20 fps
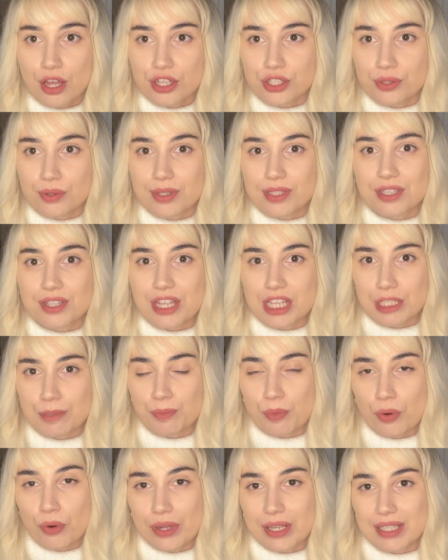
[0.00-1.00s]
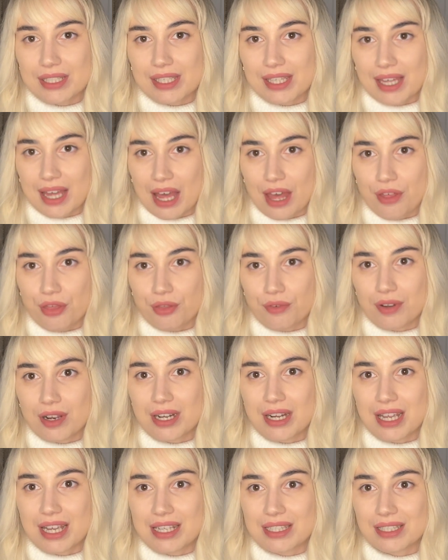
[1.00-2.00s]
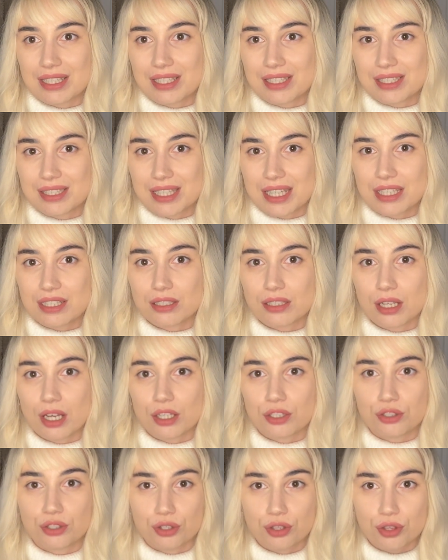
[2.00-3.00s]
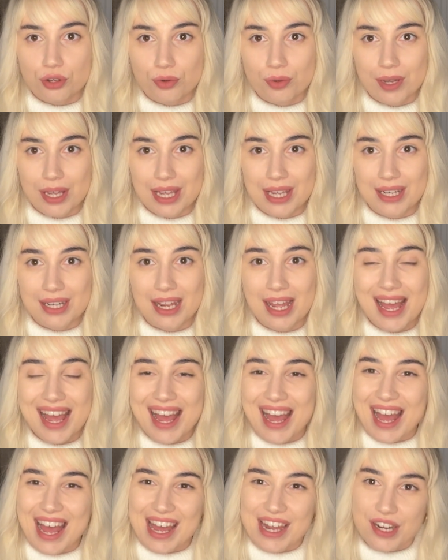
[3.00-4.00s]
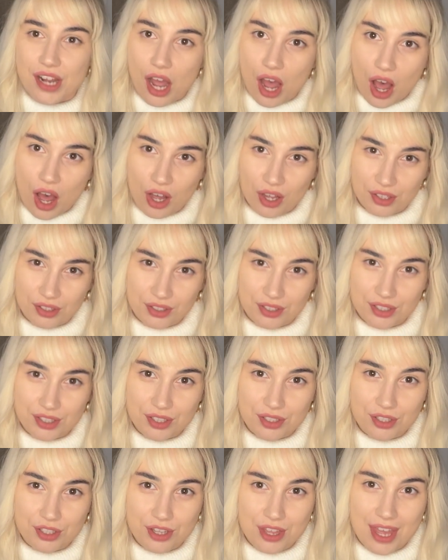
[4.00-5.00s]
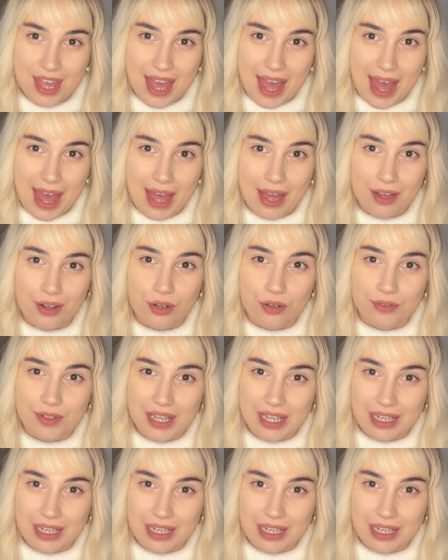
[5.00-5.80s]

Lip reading: So at this point, Katherine is sister to the Queen and aunt to the heir of